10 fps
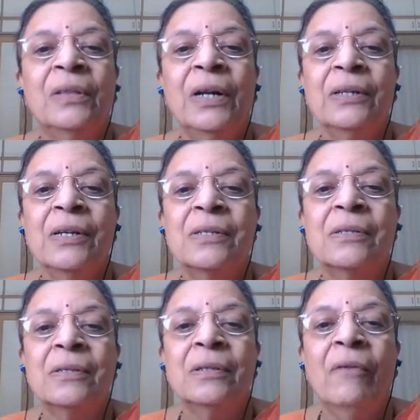that is
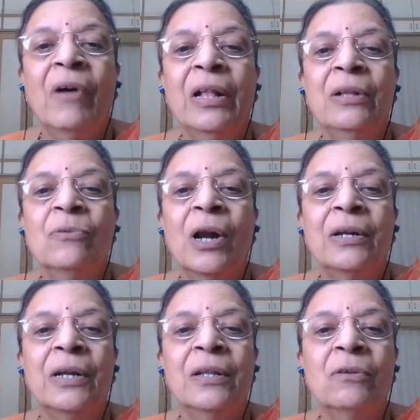the value
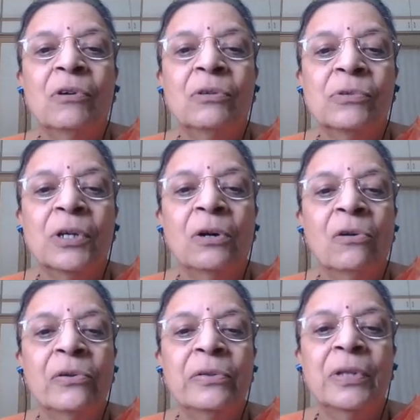at n equal to
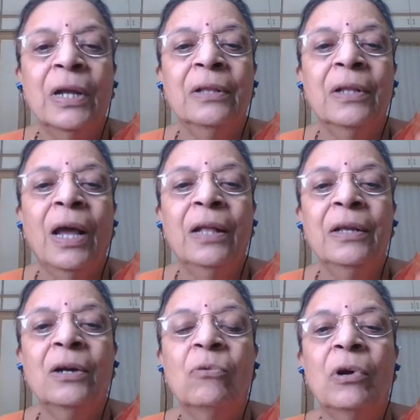0, then n
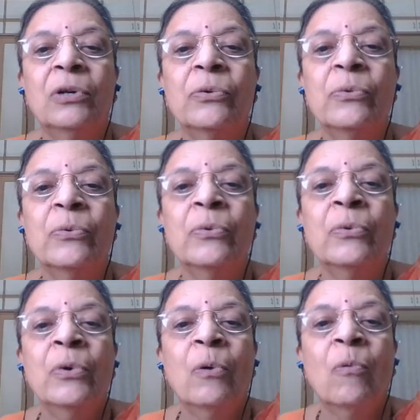equal to
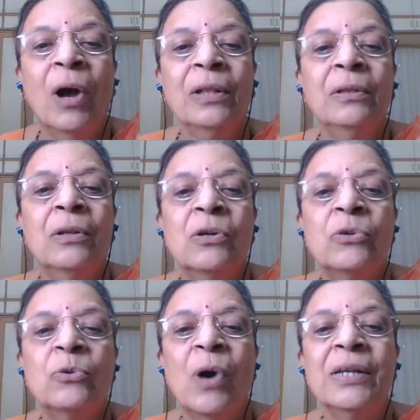1
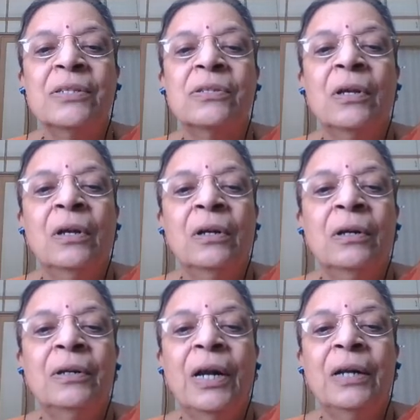twice
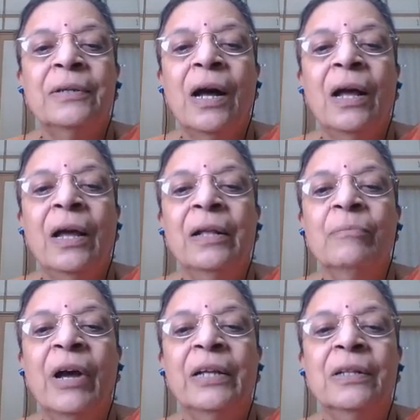delta
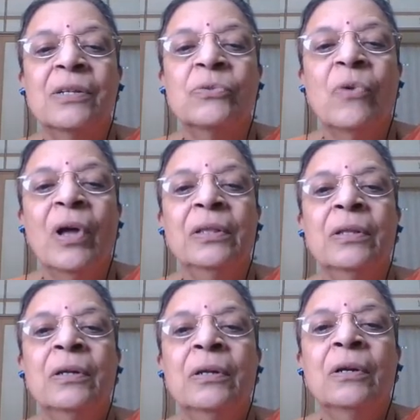n minus 1.
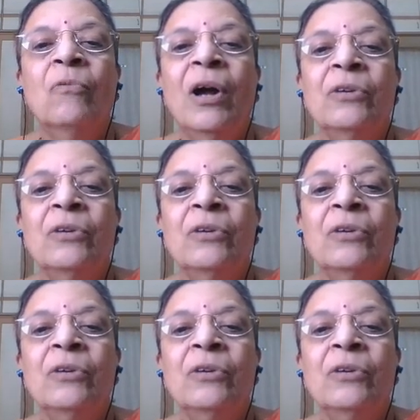Why